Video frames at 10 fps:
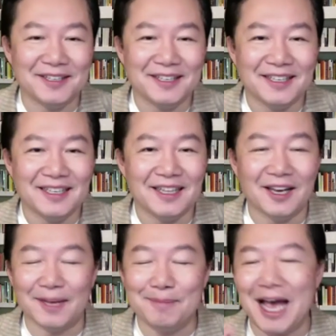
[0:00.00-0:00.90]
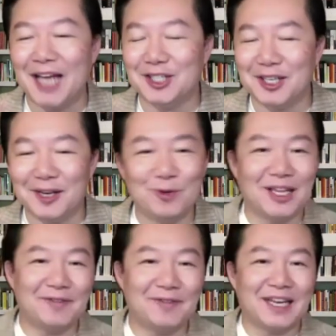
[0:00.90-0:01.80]
Look, imagine if we're
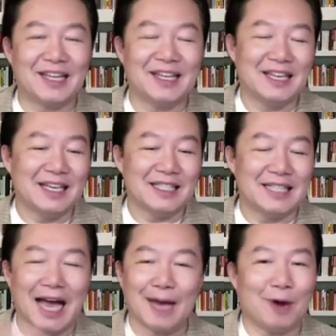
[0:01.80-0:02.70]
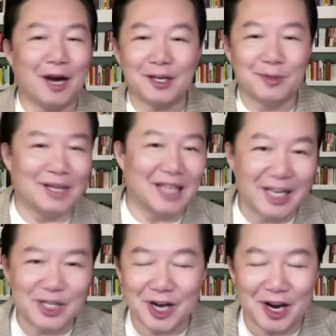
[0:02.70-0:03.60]
living in Taiwan or
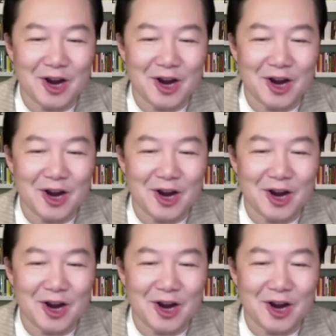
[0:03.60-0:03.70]
Malaysia.